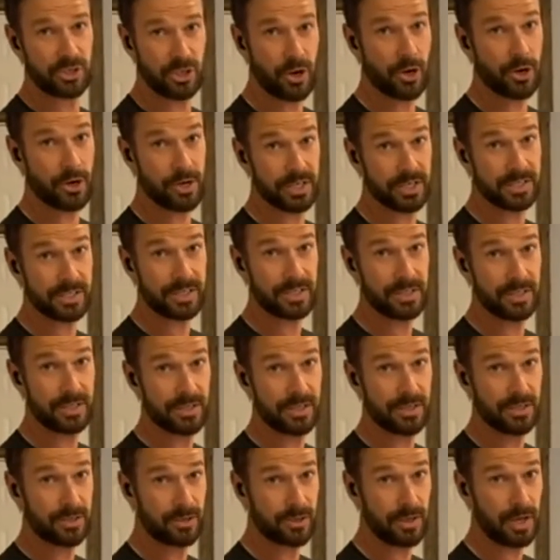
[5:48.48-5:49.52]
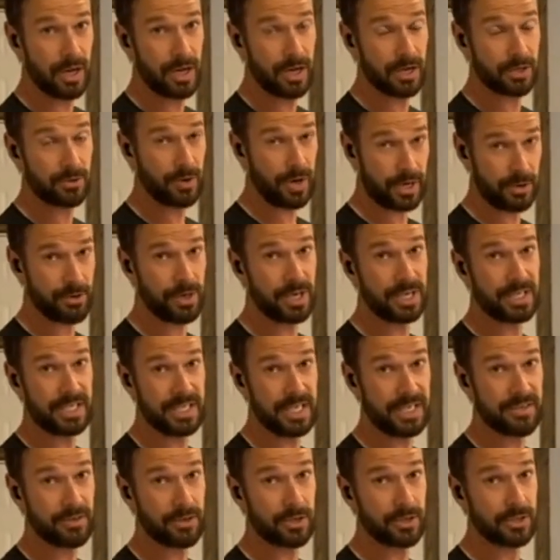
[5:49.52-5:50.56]
artist, Gregory
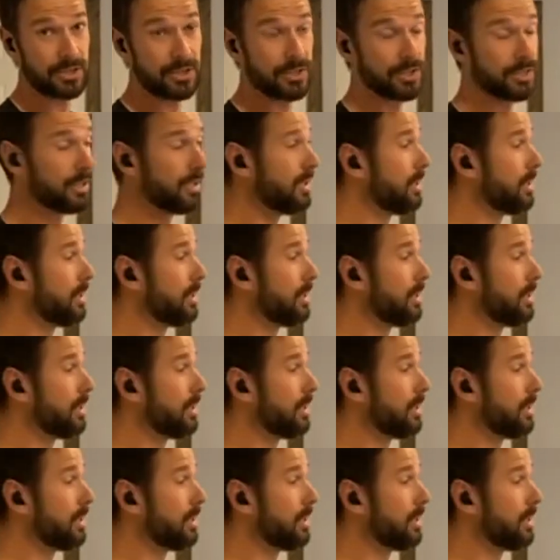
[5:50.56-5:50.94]
Sievers,